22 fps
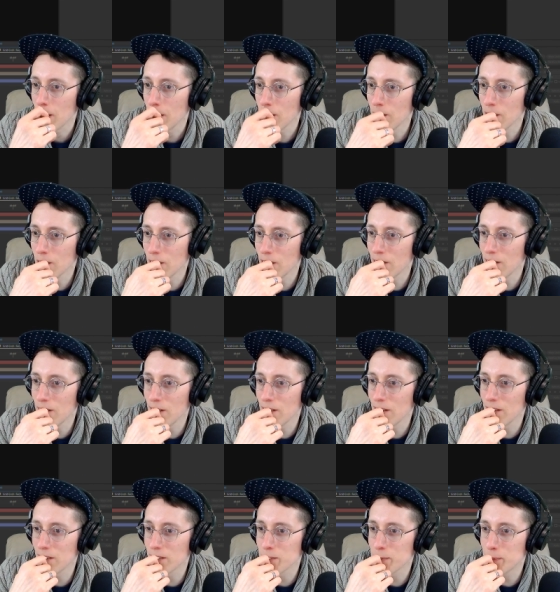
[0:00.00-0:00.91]

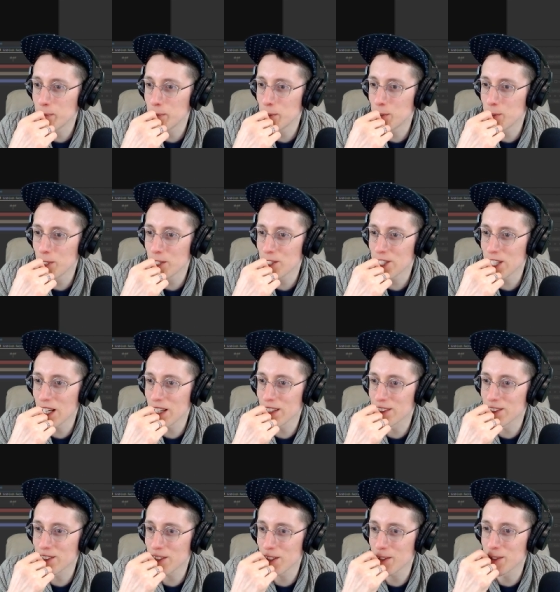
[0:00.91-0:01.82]
Oh, Blue Twitch channel,
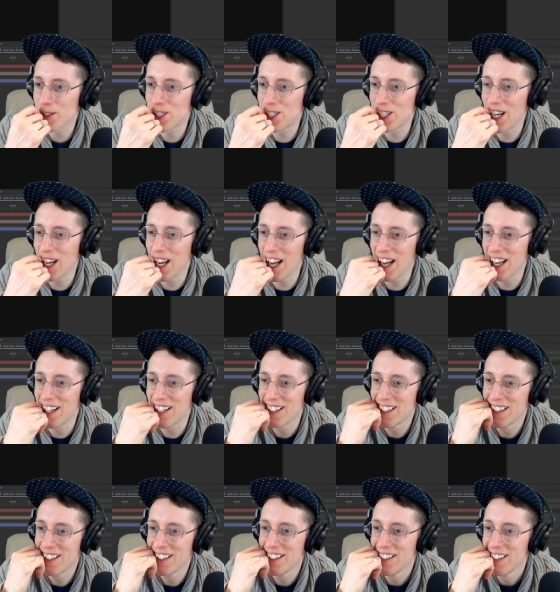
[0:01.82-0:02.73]
sorry about the chat.
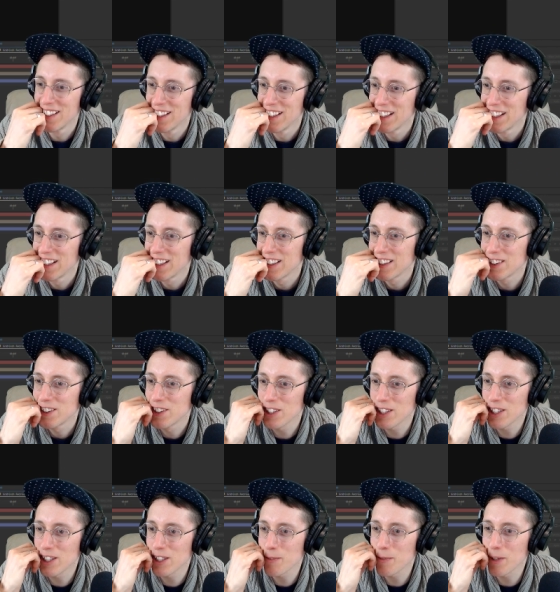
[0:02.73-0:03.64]
Looking
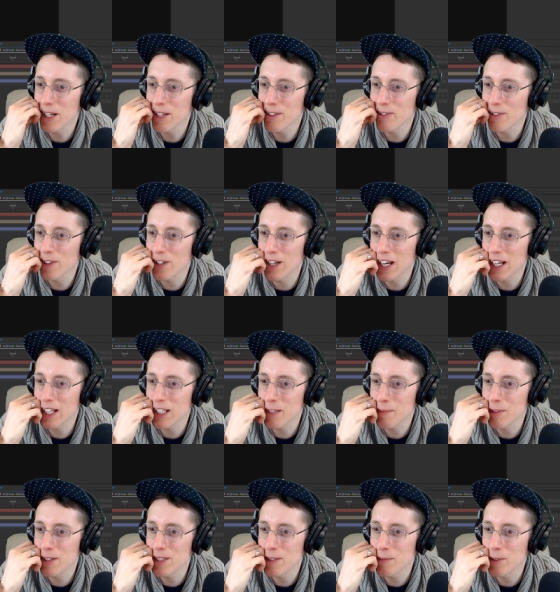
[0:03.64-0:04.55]
good, waiting for
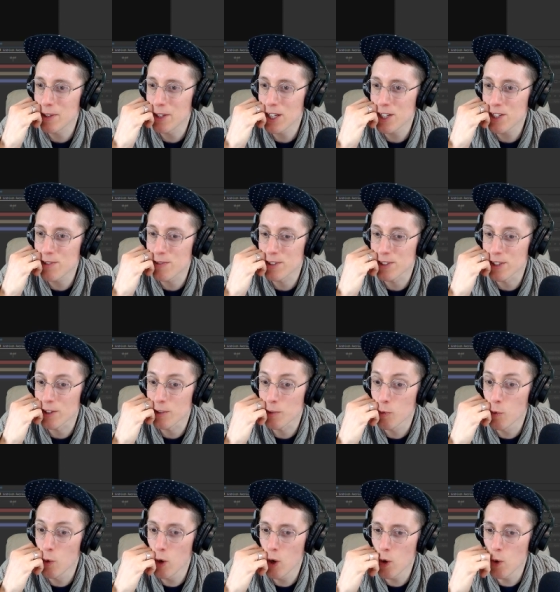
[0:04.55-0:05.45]
academic simulation results.
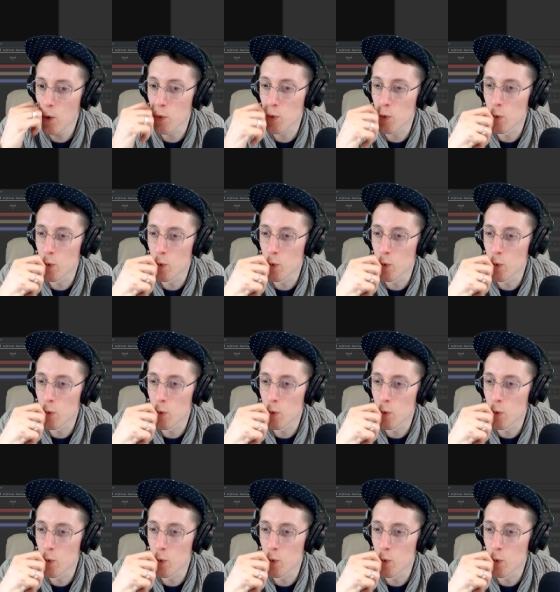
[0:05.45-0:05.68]
Whoa!